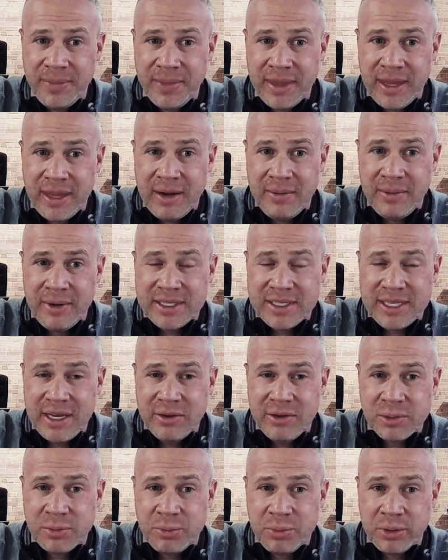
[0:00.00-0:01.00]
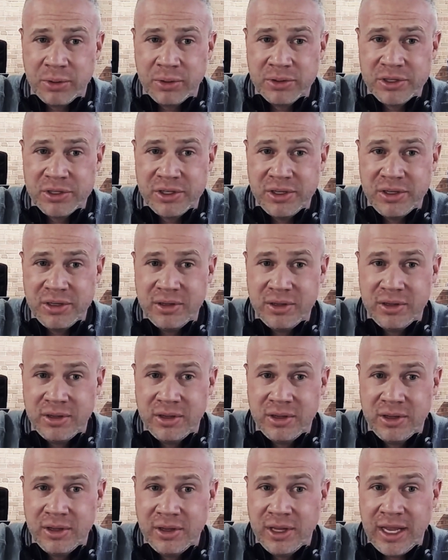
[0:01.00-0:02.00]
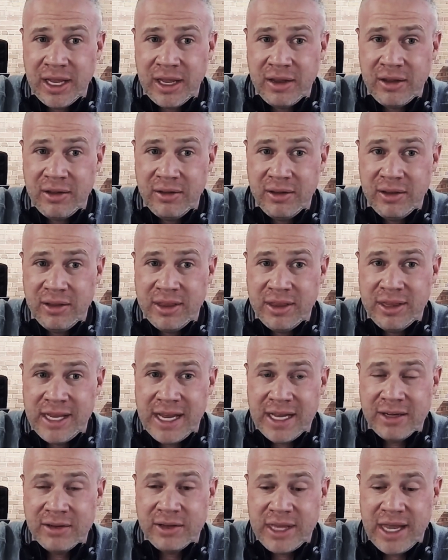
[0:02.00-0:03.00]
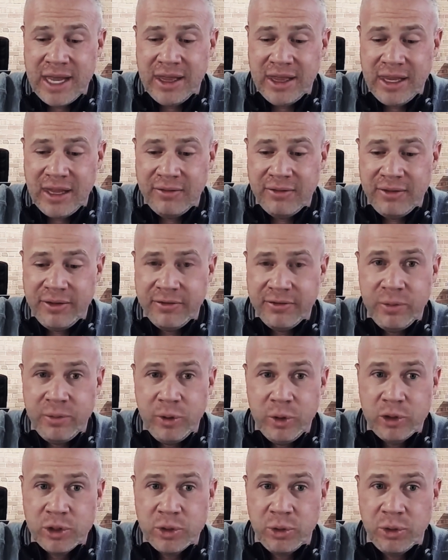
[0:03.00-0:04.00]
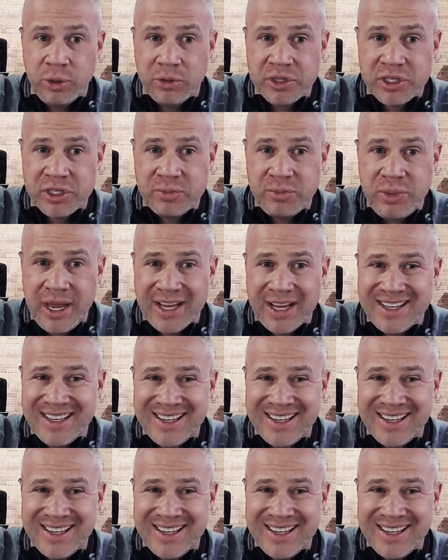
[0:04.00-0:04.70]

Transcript: And I'm going to tell you as a person, like that level of mutual respect,